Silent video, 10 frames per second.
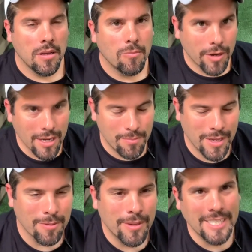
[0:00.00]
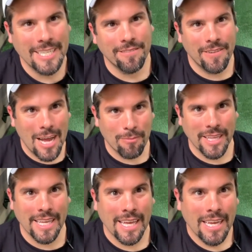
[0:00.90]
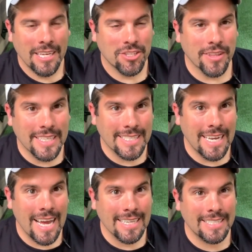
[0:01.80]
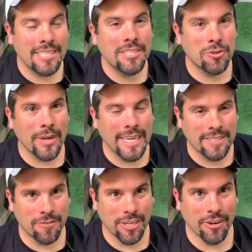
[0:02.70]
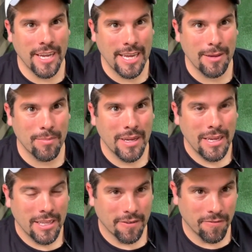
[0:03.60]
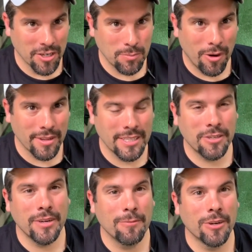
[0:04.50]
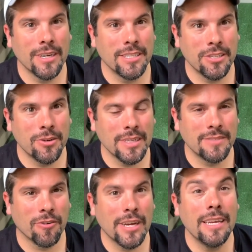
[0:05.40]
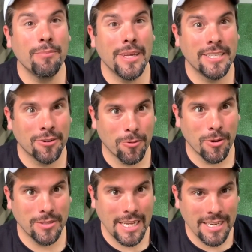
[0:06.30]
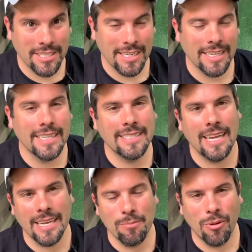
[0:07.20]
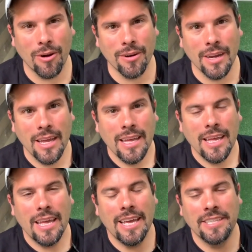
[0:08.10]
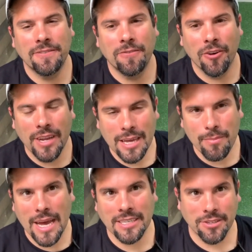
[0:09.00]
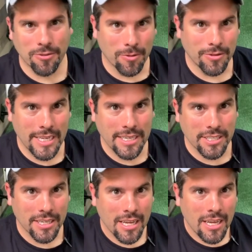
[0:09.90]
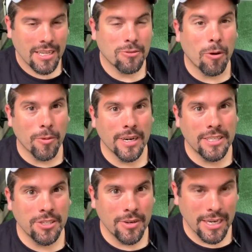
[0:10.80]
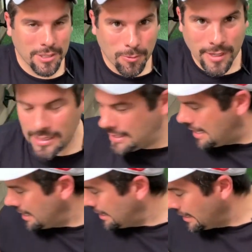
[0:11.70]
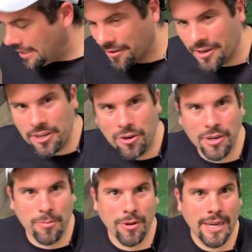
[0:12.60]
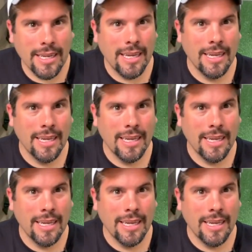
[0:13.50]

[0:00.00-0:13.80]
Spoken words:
What up, PMPT family? So this next screen is for your hip. The first part of the screen we're gonna do is for hip internal rotation, and the second part is for hip external rotation. So what we're gonna do here is we're gonna take either a yoga brick